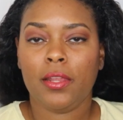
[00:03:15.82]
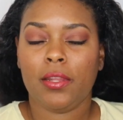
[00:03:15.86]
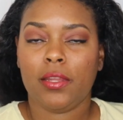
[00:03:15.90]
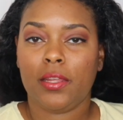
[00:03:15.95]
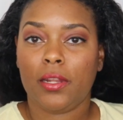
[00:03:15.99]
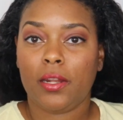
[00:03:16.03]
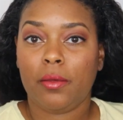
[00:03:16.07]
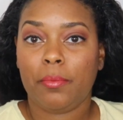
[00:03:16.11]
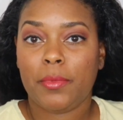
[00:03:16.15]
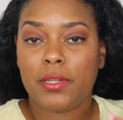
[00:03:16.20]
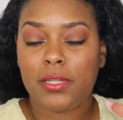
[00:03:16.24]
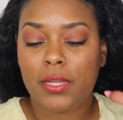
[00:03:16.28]

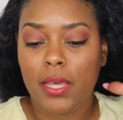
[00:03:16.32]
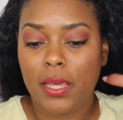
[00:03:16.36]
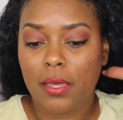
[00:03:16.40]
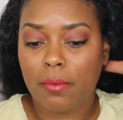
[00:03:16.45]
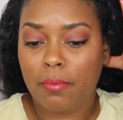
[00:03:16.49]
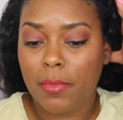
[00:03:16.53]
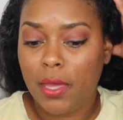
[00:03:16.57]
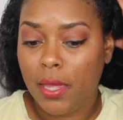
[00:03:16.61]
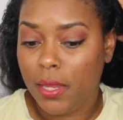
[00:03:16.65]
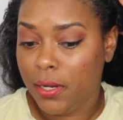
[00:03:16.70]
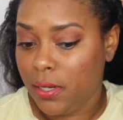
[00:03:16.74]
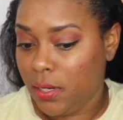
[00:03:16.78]
Then I'm gonna
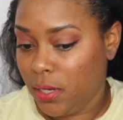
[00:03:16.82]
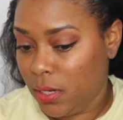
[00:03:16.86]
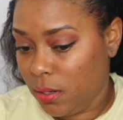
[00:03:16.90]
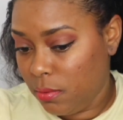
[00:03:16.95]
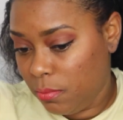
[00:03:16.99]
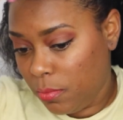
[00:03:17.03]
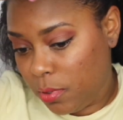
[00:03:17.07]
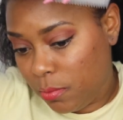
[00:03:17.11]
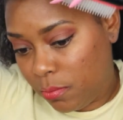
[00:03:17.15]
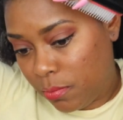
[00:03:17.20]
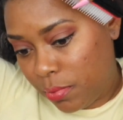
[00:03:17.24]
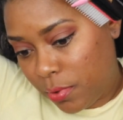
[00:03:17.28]
take my
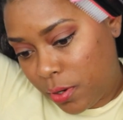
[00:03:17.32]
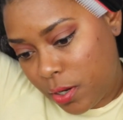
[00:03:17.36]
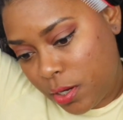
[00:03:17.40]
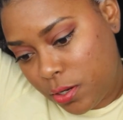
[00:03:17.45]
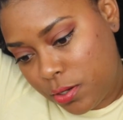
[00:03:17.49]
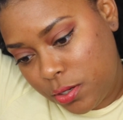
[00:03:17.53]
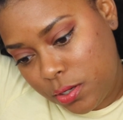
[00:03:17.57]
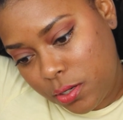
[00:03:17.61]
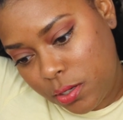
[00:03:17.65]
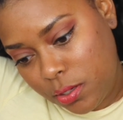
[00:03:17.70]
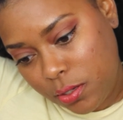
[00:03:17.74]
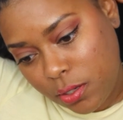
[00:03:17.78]
Denman
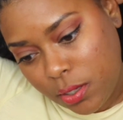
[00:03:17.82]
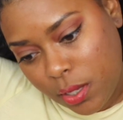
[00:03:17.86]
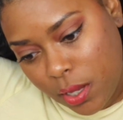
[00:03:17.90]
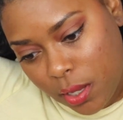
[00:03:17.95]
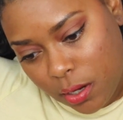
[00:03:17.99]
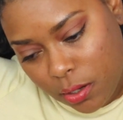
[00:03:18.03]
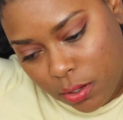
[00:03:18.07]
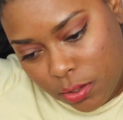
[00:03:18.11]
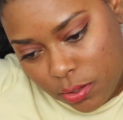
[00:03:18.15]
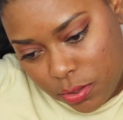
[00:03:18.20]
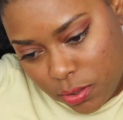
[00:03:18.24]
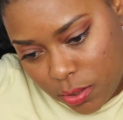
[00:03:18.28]
brush and
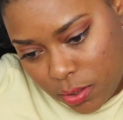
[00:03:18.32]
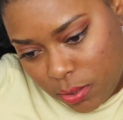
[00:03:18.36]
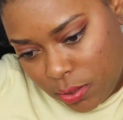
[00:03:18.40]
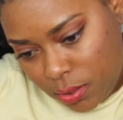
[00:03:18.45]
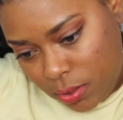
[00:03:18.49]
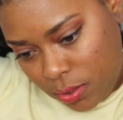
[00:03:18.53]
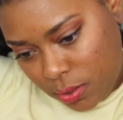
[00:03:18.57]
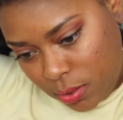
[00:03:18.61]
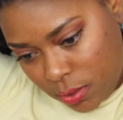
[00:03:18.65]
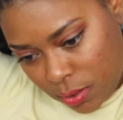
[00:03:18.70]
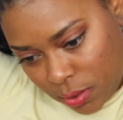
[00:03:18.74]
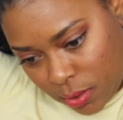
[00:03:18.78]
kind of
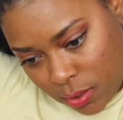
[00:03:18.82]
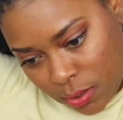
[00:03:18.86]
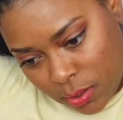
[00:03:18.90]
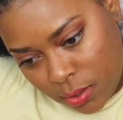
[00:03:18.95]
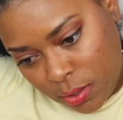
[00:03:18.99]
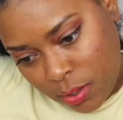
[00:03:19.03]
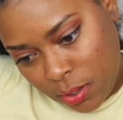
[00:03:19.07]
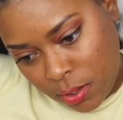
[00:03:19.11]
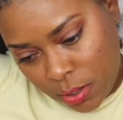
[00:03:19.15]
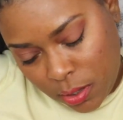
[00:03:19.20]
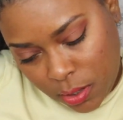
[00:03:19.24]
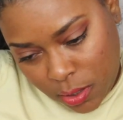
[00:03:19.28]
just
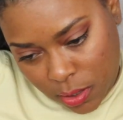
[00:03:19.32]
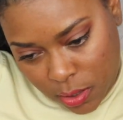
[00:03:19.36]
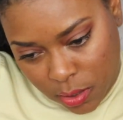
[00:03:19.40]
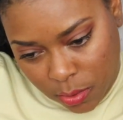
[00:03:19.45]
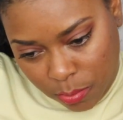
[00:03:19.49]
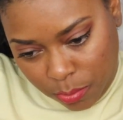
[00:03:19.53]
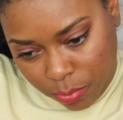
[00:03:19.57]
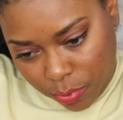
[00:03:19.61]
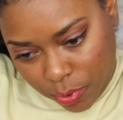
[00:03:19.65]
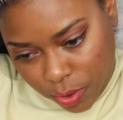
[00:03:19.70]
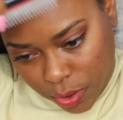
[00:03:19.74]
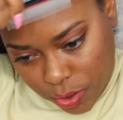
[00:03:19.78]

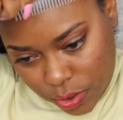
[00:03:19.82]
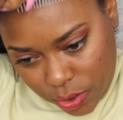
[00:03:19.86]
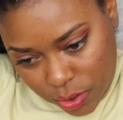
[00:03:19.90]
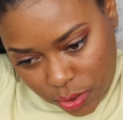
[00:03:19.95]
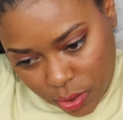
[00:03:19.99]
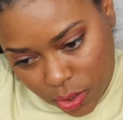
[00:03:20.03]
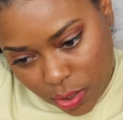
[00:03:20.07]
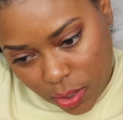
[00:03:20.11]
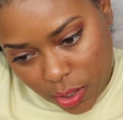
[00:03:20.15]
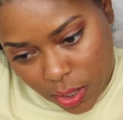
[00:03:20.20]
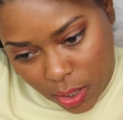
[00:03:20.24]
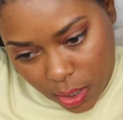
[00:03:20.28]
brush
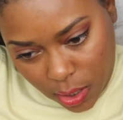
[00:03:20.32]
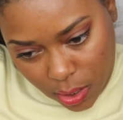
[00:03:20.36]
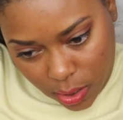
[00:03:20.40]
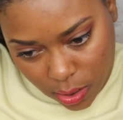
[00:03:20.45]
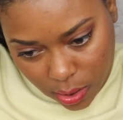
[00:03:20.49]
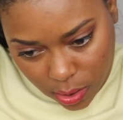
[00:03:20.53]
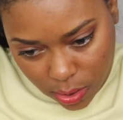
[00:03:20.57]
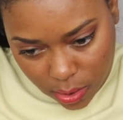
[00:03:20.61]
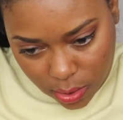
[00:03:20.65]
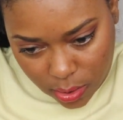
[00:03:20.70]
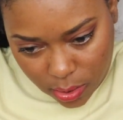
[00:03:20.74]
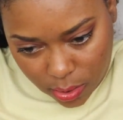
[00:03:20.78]
the
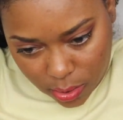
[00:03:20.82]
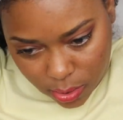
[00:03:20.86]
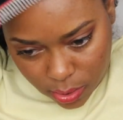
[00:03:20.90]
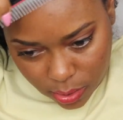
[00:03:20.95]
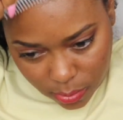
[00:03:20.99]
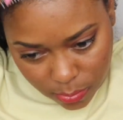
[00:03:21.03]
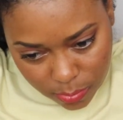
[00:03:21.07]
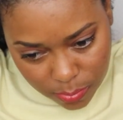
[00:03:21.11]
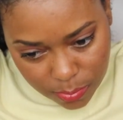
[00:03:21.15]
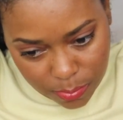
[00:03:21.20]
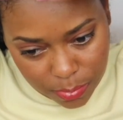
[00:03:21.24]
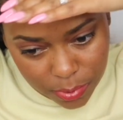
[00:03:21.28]
hair
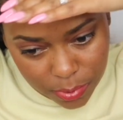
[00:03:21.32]
up.